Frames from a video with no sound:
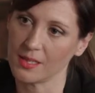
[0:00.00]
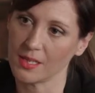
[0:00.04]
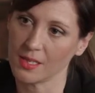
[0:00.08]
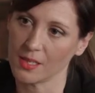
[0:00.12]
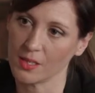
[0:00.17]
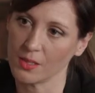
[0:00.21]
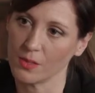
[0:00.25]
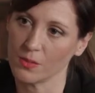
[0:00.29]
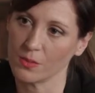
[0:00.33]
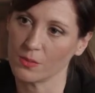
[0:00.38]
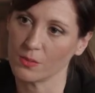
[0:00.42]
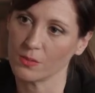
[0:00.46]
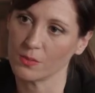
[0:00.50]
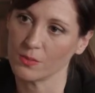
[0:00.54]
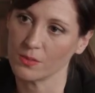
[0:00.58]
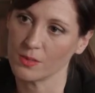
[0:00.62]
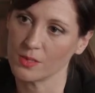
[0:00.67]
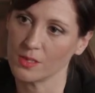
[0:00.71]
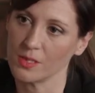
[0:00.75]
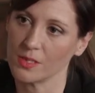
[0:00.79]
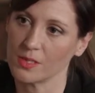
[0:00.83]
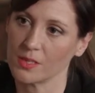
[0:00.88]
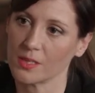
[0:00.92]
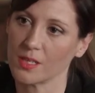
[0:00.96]
that you
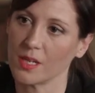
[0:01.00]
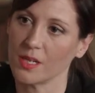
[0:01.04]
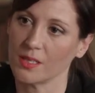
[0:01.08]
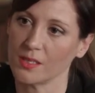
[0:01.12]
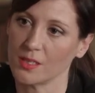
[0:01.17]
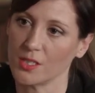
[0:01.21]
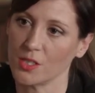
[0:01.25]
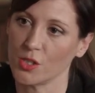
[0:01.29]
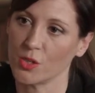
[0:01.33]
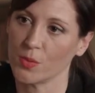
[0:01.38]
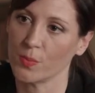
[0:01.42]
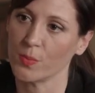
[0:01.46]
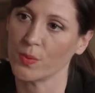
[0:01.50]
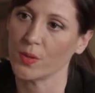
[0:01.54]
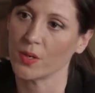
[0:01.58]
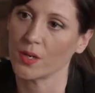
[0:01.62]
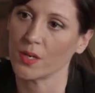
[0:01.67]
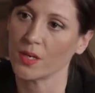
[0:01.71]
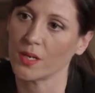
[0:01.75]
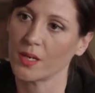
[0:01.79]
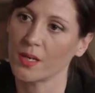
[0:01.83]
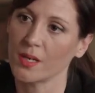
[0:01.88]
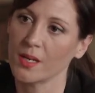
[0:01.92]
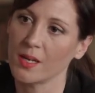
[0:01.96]
discuss in your
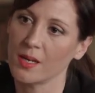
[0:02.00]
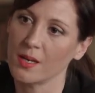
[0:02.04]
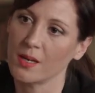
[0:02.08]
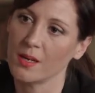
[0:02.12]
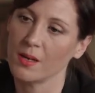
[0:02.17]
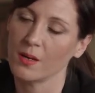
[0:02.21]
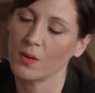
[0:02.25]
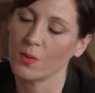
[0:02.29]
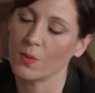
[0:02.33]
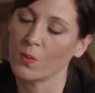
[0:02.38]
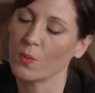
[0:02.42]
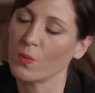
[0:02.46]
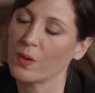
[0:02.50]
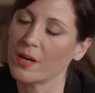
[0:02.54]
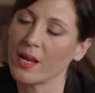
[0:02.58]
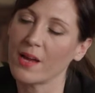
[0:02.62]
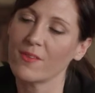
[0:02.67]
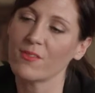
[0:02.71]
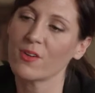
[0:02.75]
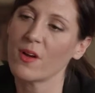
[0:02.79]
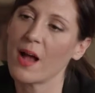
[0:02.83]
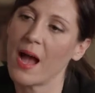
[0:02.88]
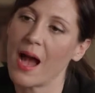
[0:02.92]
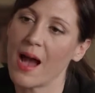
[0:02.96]
book,
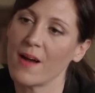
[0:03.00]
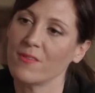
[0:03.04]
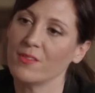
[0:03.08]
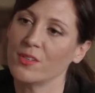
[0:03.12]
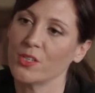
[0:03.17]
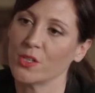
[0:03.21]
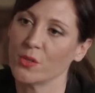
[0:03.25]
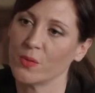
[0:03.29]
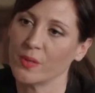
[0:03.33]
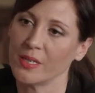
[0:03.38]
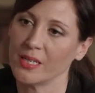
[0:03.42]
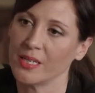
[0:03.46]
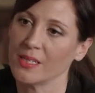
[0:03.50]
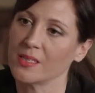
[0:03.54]
whatever avenue it